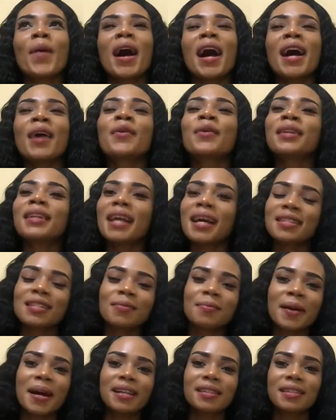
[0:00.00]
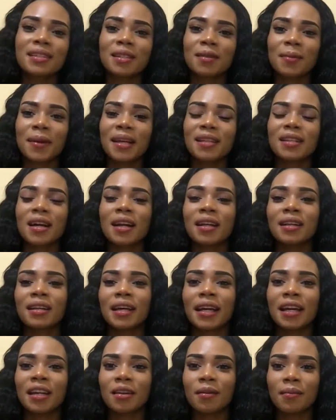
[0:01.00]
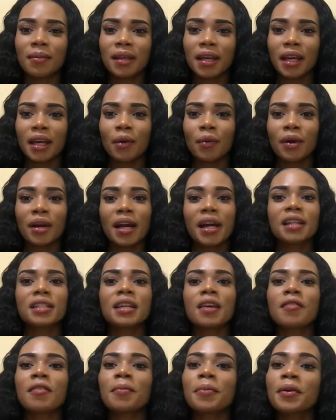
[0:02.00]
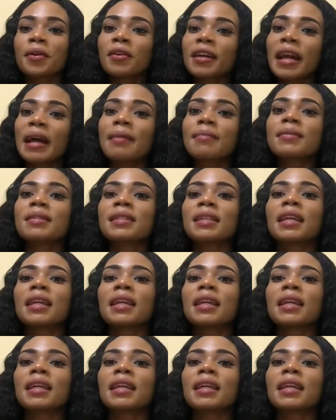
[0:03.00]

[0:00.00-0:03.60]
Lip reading: I would like to participate on the AWA Work and Travel Program